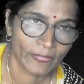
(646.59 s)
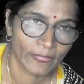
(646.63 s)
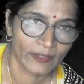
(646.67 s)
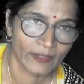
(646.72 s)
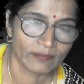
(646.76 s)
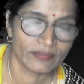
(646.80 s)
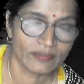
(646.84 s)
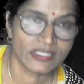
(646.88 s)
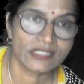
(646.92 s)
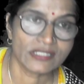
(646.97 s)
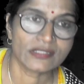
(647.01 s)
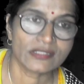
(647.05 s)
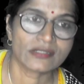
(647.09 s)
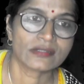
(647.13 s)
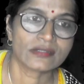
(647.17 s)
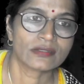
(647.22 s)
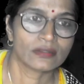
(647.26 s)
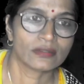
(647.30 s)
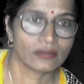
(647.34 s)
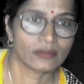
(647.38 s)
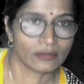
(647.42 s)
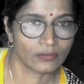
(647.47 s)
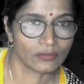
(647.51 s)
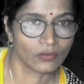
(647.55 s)
Means
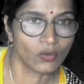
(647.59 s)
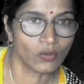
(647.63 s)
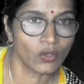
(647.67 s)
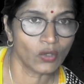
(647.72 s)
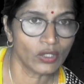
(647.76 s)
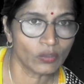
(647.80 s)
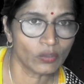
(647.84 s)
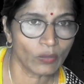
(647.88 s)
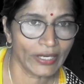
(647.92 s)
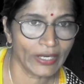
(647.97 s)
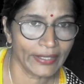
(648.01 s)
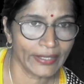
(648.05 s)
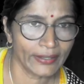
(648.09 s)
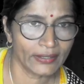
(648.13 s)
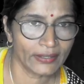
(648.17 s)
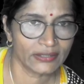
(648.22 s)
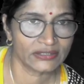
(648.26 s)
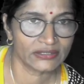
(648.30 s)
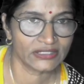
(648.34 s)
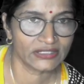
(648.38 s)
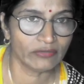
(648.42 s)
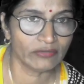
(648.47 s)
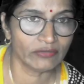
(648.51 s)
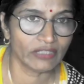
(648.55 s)
gold wire,
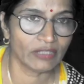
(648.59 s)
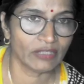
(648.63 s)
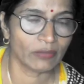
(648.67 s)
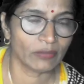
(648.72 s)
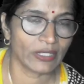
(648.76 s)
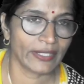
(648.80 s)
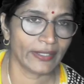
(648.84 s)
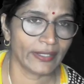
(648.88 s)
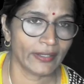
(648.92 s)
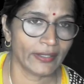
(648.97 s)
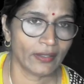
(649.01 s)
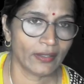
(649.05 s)
silver wire,